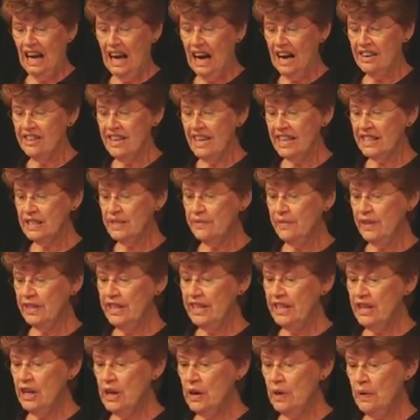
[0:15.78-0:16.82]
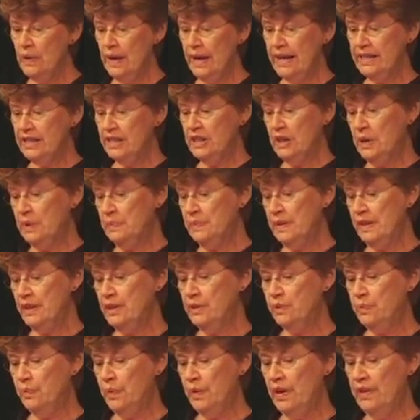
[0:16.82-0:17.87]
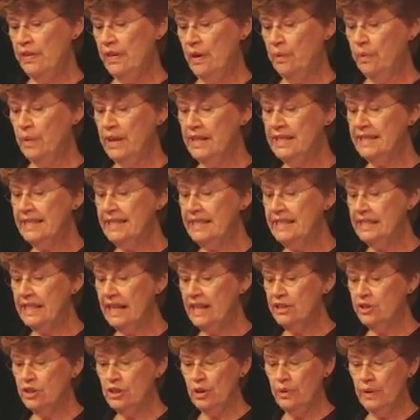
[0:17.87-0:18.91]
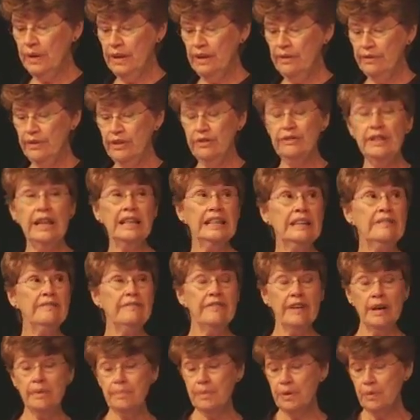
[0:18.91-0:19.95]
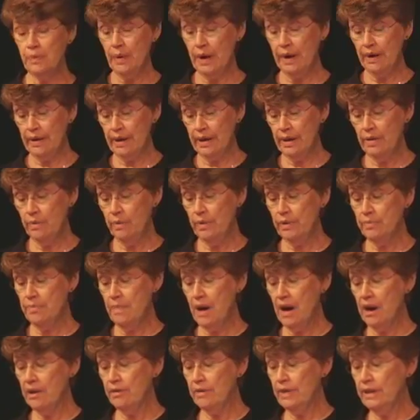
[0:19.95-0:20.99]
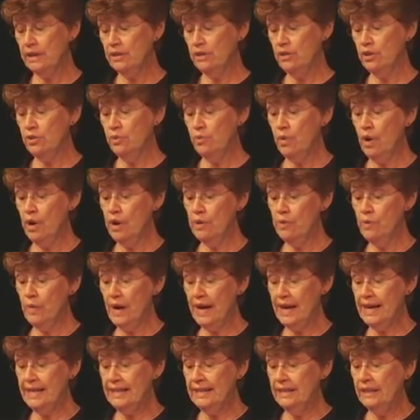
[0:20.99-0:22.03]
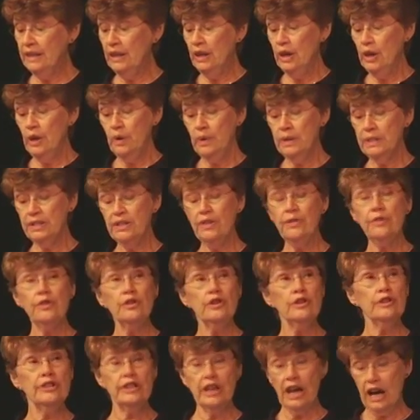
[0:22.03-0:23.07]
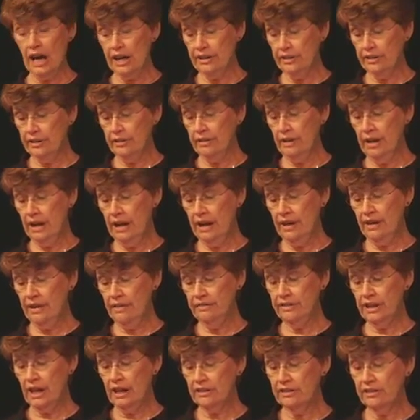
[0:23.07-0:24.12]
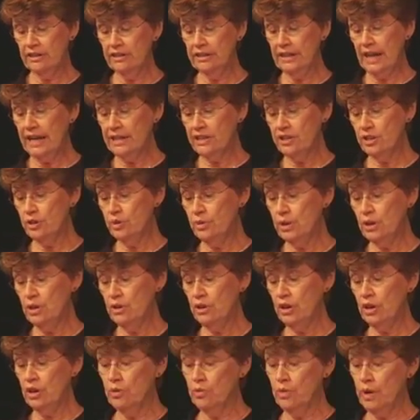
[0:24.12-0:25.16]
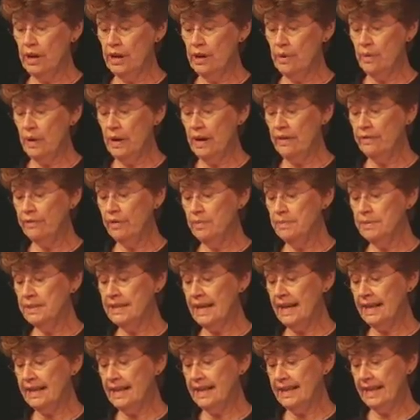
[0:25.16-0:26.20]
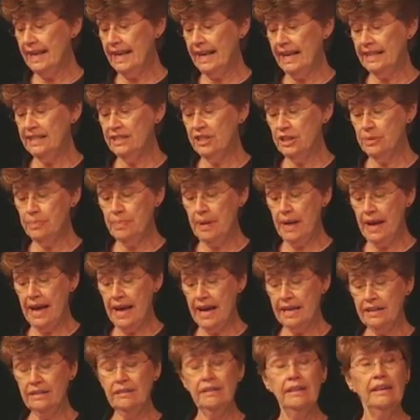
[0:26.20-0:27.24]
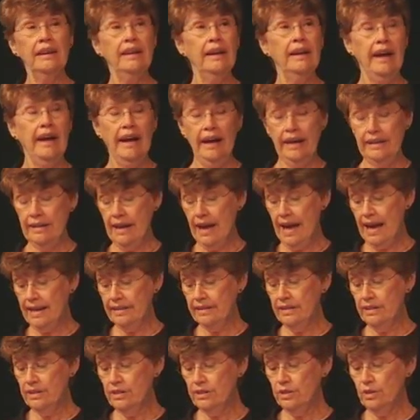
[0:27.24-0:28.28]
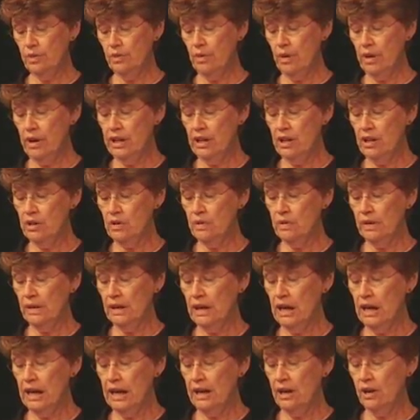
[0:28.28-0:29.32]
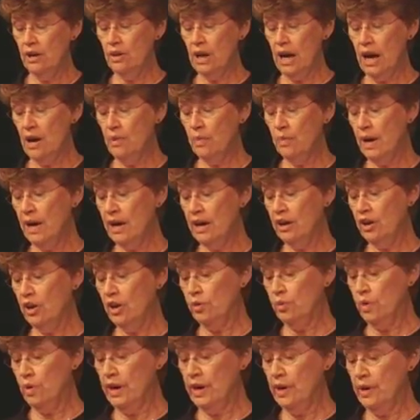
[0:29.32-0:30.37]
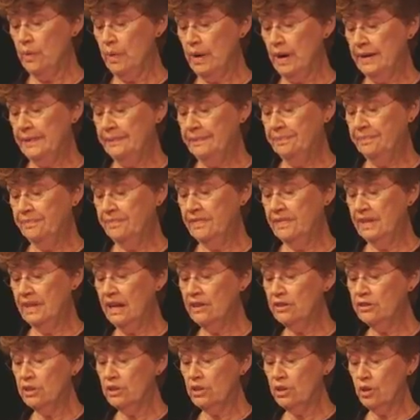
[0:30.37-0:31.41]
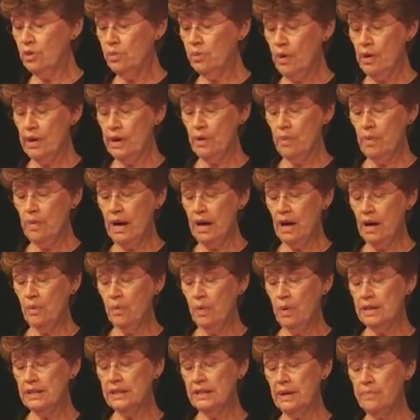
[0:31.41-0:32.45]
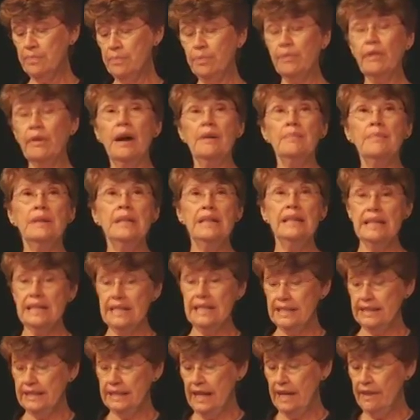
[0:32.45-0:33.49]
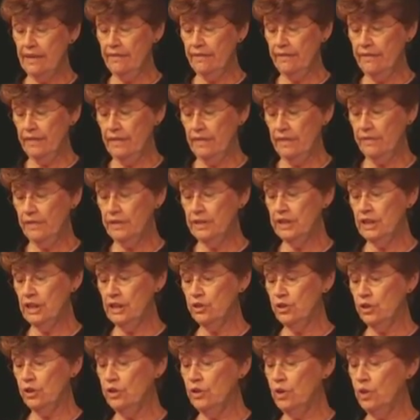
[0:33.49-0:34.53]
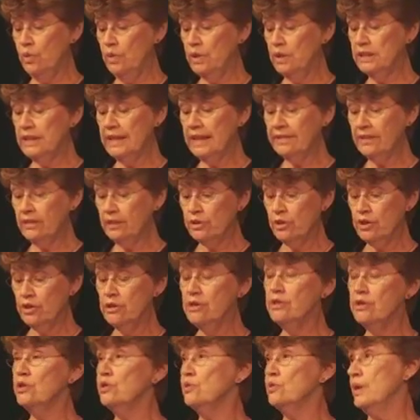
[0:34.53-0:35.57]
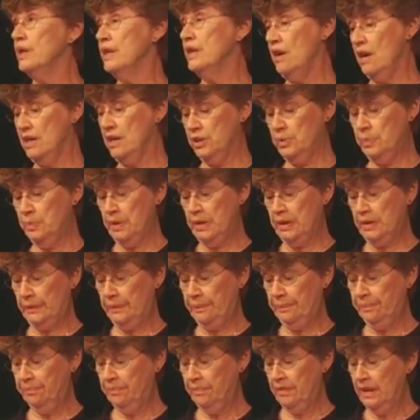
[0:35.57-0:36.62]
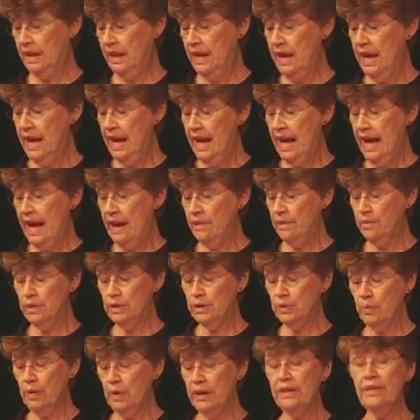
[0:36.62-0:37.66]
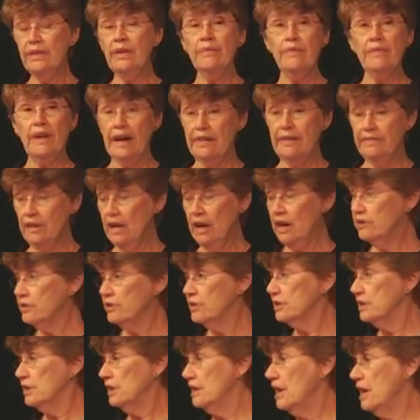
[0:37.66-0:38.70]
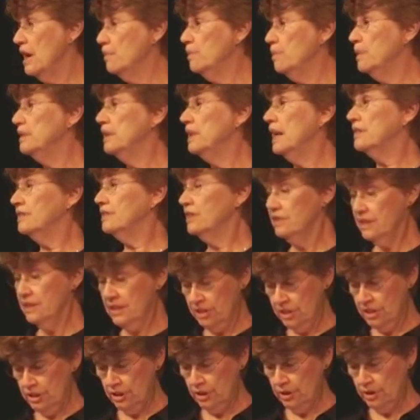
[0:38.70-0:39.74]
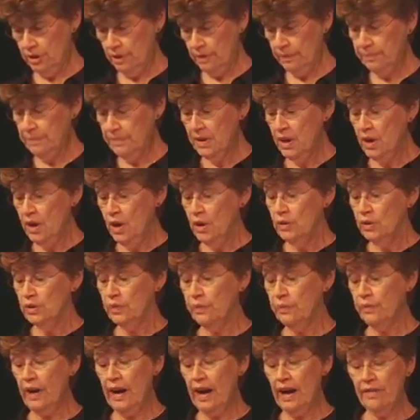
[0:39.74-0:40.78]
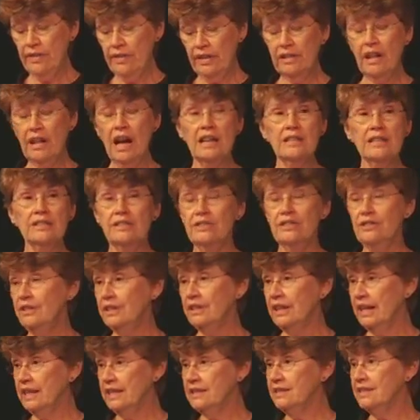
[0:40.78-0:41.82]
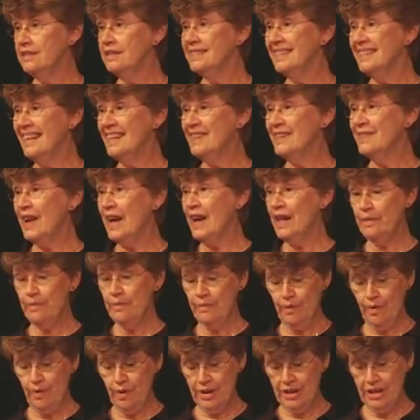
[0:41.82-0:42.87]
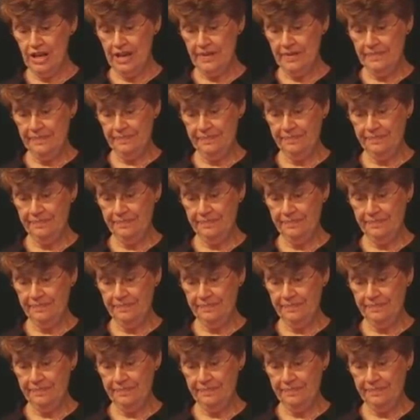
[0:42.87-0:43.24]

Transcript: Our next video excerpt is with a recent Densho interview done in February with Margaret Kuroiwa, who is the third daughter of Dr. Daishiro Kuroiwa from Saga-ken, Japan, and Agnes Haruyo Ogawa Kuroiwa. Dr. Kuroiwa was a prominent Issei physician who worked at the Turner Street Hospital and was one of the five doctors, along with Dr. Tashiro, to file the lawsuit against the state of California.